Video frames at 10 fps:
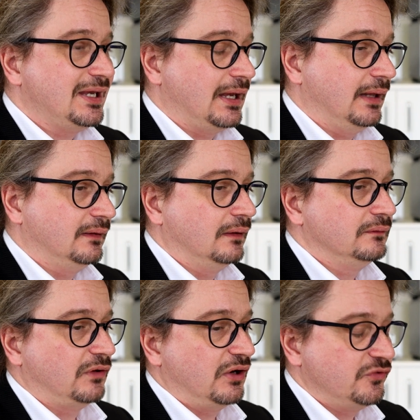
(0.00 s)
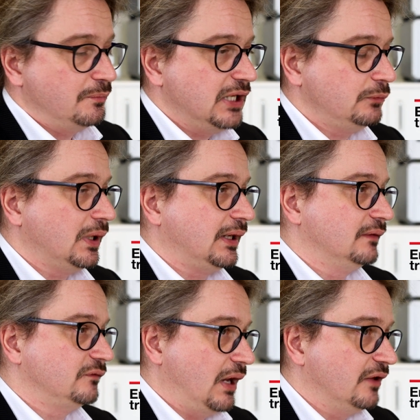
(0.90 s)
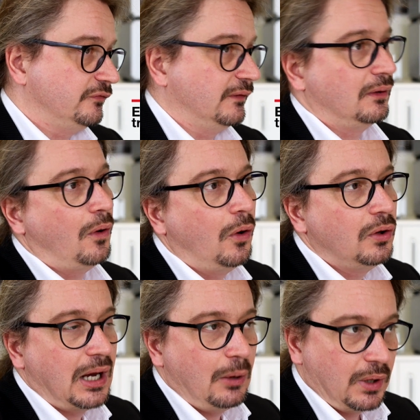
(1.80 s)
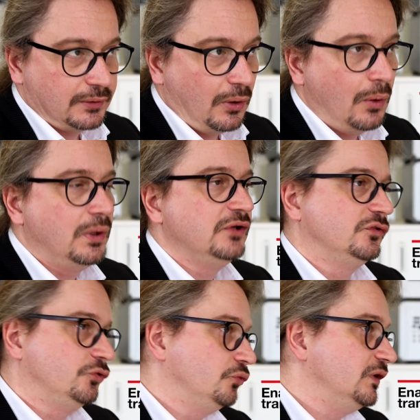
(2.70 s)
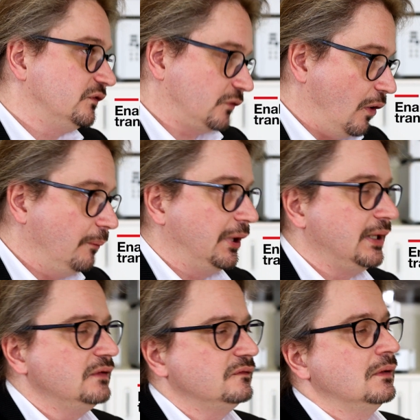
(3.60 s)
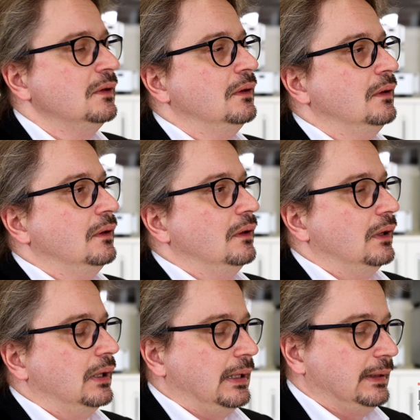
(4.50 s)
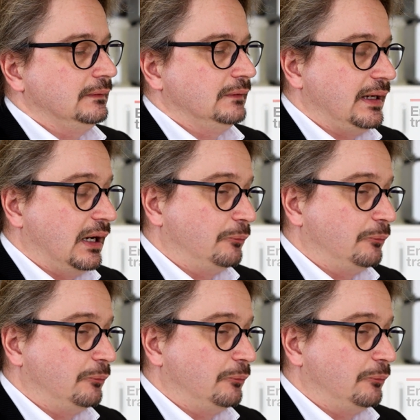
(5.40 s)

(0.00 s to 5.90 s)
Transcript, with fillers: can transmit, we can transfer all our knowledge to these companies and they